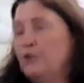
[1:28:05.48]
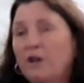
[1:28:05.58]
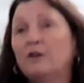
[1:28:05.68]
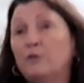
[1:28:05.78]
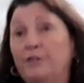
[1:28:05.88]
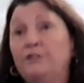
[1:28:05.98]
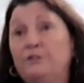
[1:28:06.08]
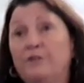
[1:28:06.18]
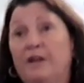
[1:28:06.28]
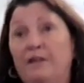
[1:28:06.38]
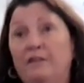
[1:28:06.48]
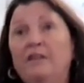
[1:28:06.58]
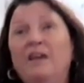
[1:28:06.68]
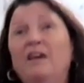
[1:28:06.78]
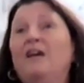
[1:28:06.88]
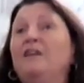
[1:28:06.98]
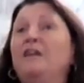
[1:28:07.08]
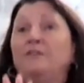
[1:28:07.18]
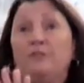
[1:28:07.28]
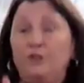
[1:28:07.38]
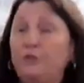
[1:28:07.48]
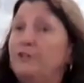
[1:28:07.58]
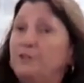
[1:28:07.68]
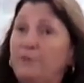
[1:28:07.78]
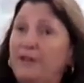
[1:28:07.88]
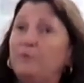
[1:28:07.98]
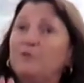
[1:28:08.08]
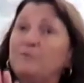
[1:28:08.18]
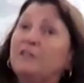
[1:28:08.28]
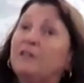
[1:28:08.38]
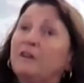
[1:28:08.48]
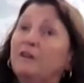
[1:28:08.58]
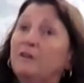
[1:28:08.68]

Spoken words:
We're not going to do that. And you can debate it with me